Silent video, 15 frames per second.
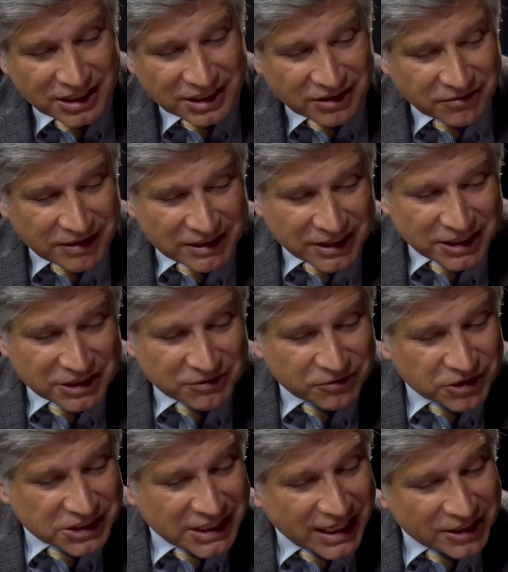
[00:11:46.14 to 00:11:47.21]
the Foundation
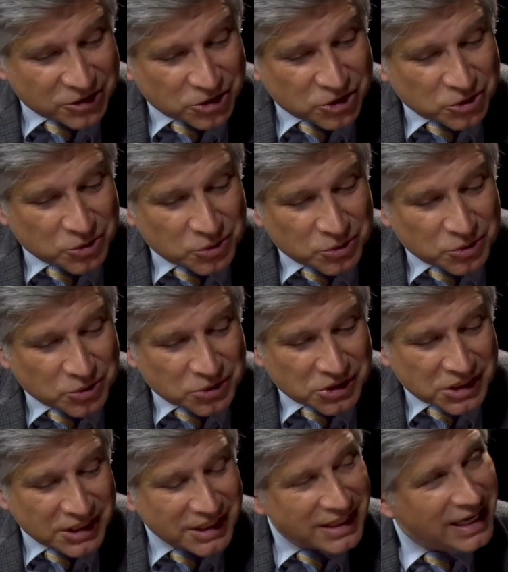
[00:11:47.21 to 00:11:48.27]
for Sanger
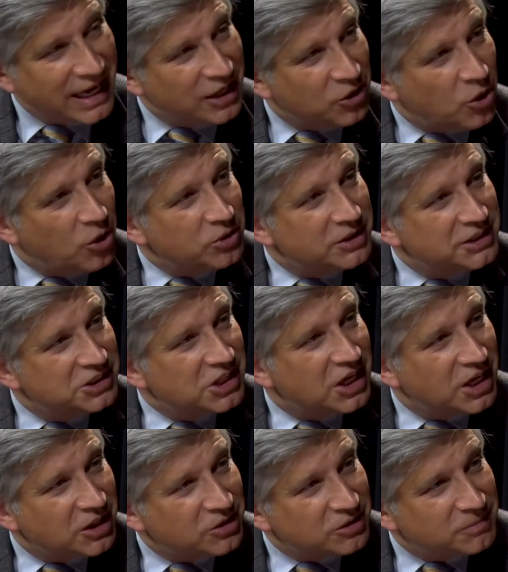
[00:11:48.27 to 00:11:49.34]
Schools, and all these
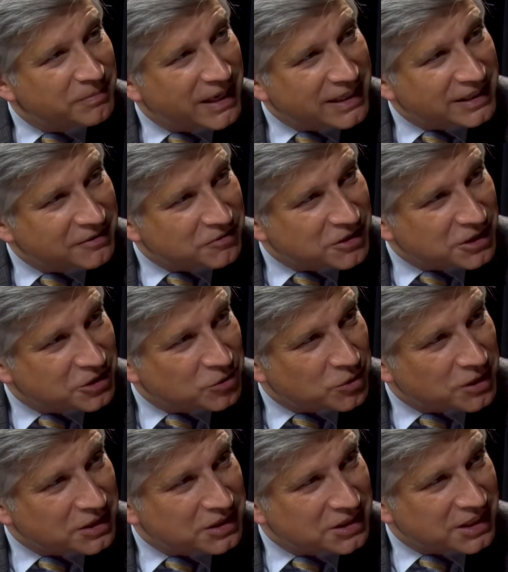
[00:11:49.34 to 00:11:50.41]
other magnificent
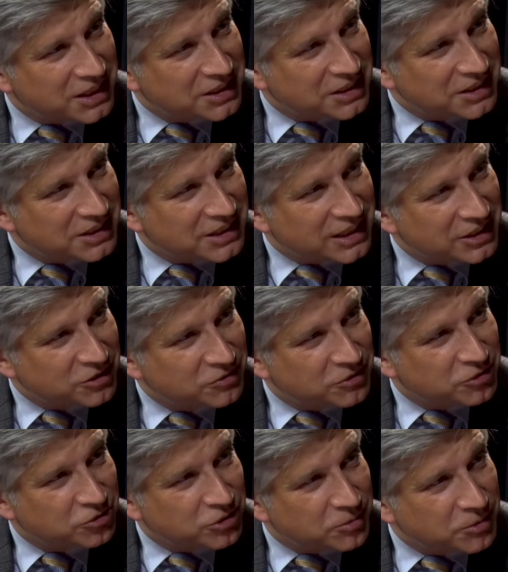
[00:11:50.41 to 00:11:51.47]
organizations that you've
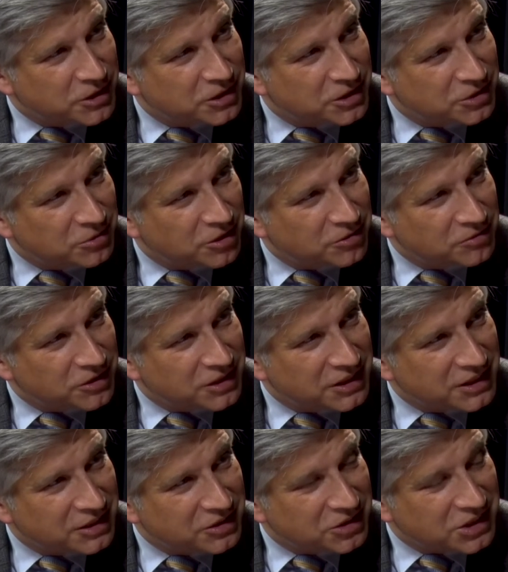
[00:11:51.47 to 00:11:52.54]
contributed to over the
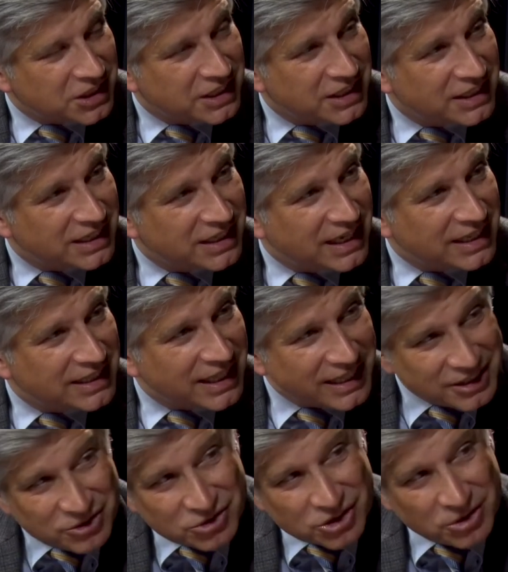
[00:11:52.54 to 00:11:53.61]
years. And
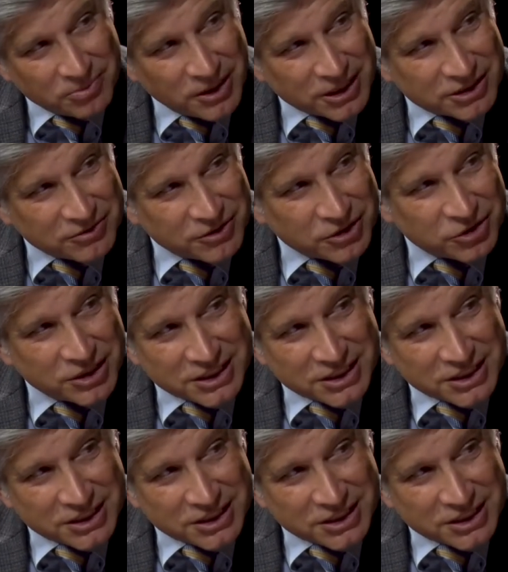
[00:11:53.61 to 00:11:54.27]
thank you so much for your